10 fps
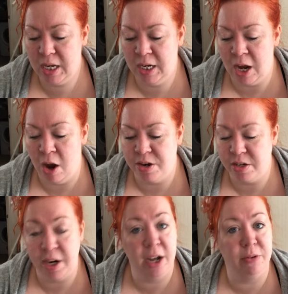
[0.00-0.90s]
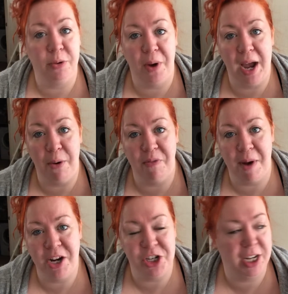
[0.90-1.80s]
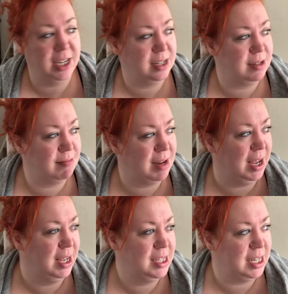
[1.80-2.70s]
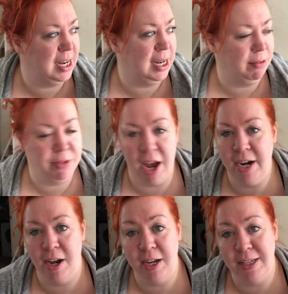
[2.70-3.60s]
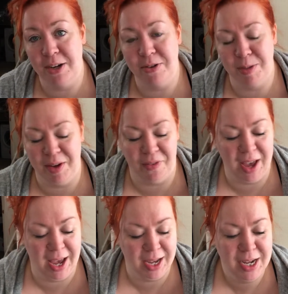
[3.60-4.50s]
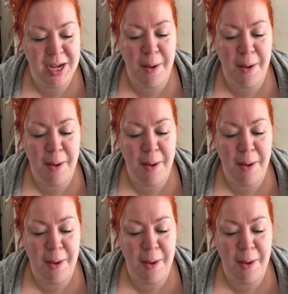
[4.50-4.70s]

You know, I don't know quite how I've managed it to nearly 39 years old, to be fair.